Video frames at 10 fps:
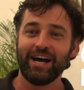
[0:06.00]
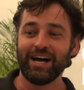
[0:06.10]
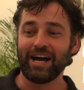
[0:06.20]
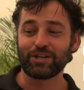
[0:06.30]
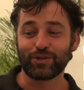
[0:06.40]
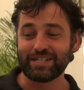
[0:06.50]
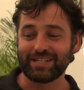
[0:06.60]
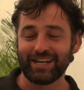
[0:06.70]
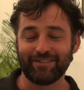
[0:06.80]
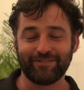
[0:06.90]
Uh, I tried
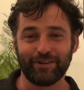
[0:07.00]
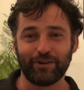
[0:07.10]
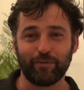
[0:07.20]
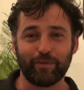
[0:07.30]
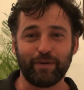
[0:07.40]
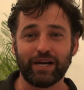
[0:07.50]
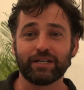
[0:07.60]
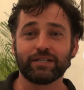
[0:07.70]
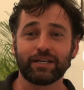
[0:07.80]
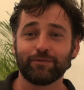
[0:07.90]
to have an open mind,